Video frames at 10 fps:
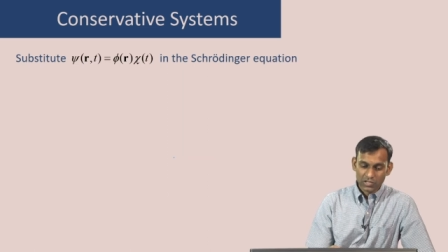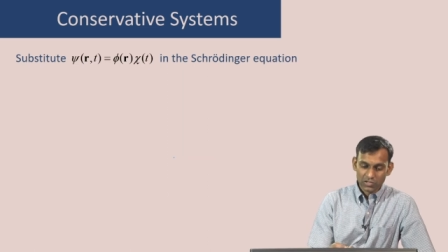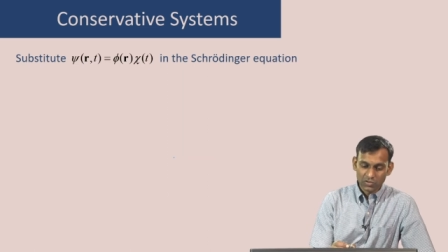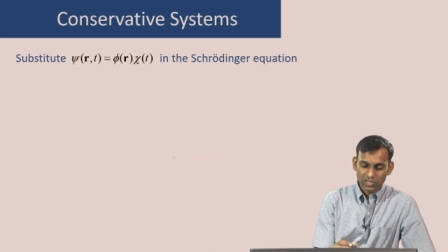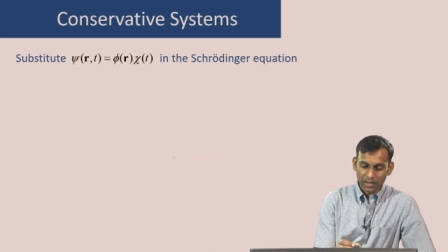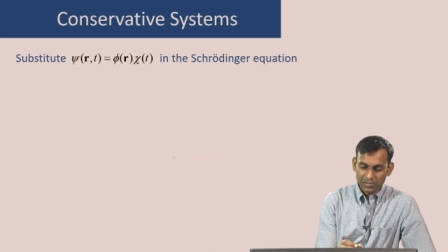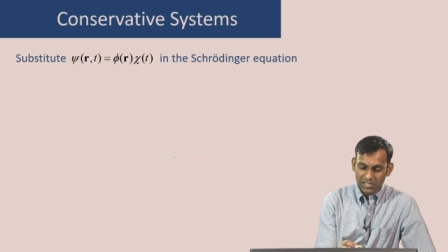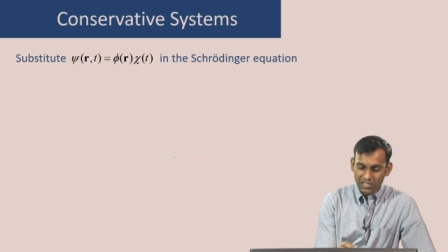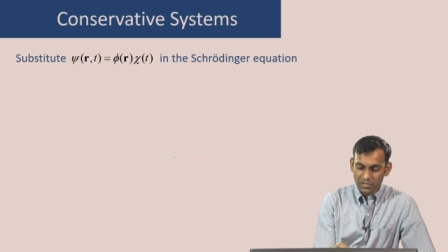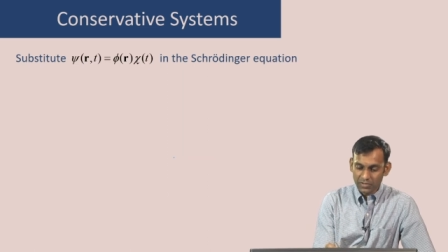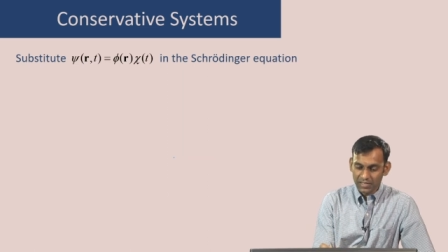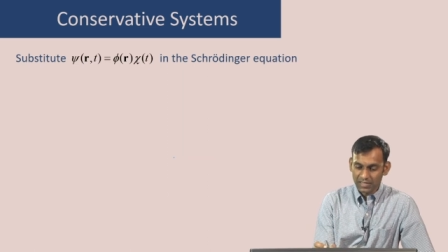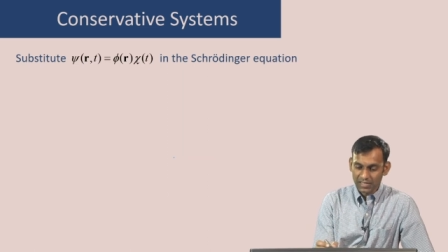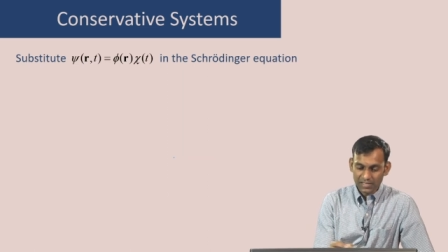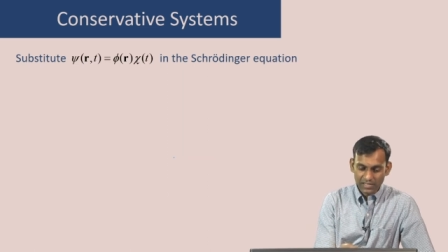So,
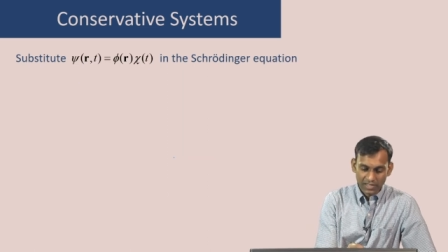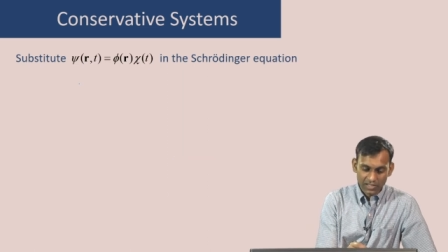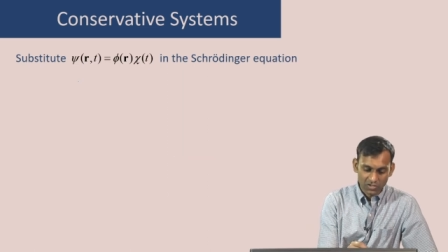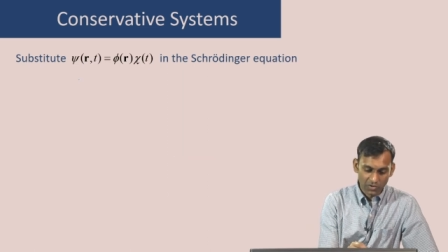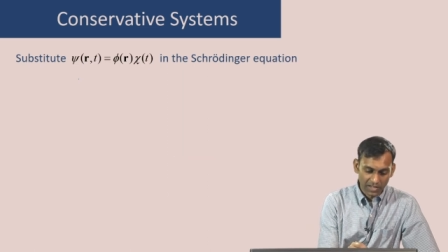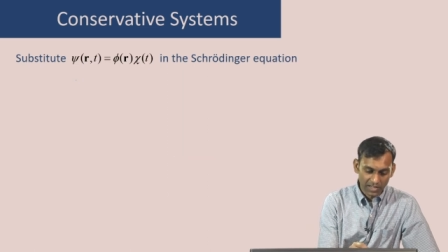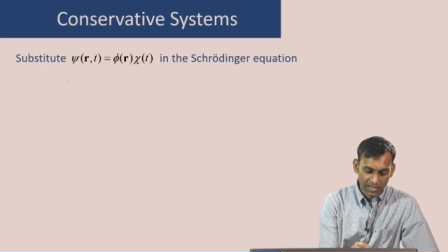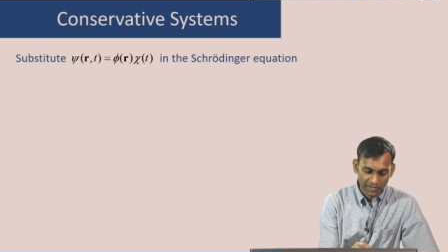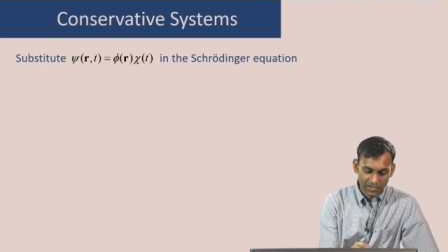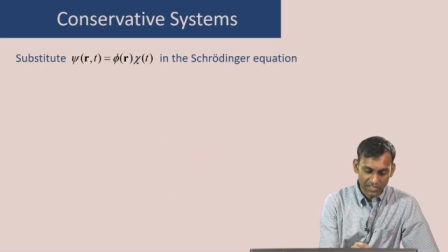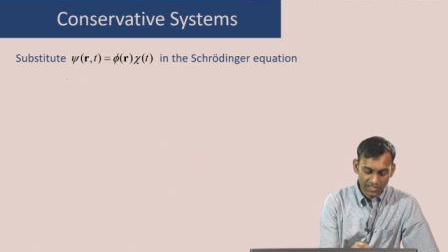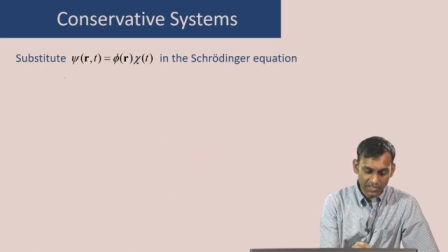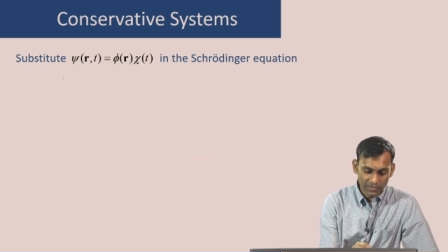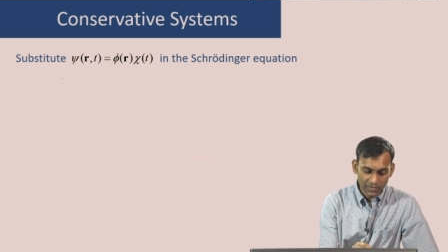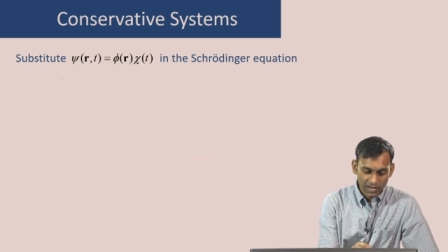substituting this in the Schrodinger
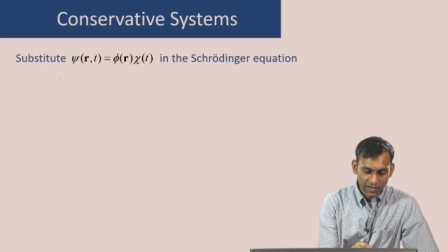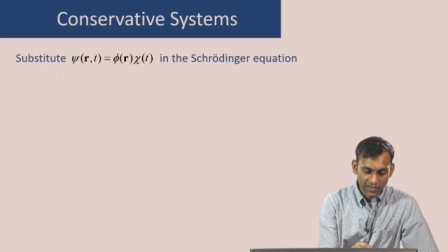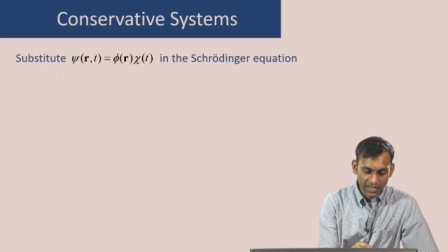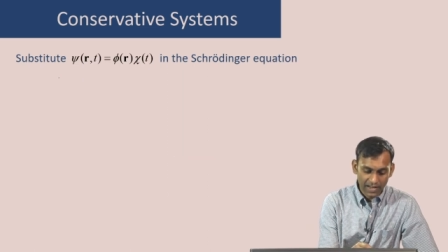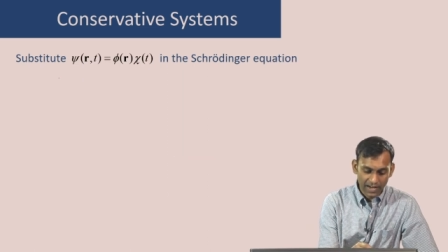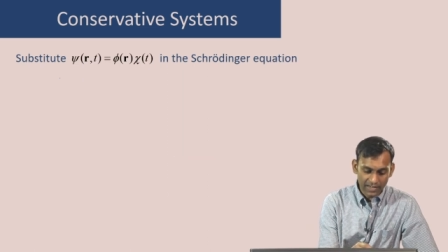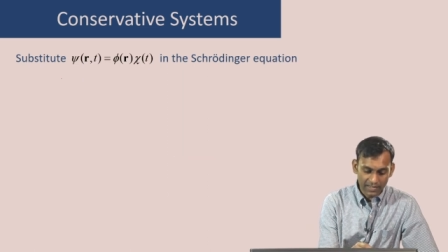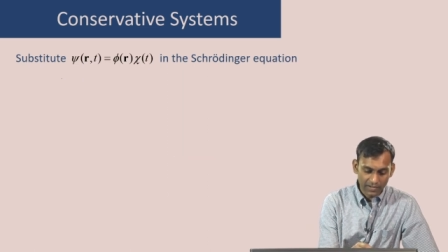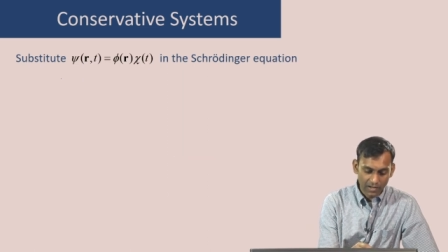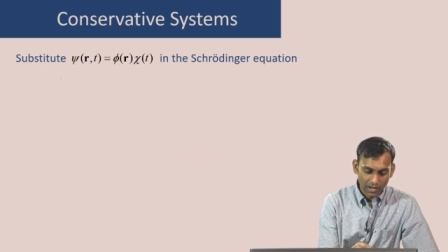equation, we get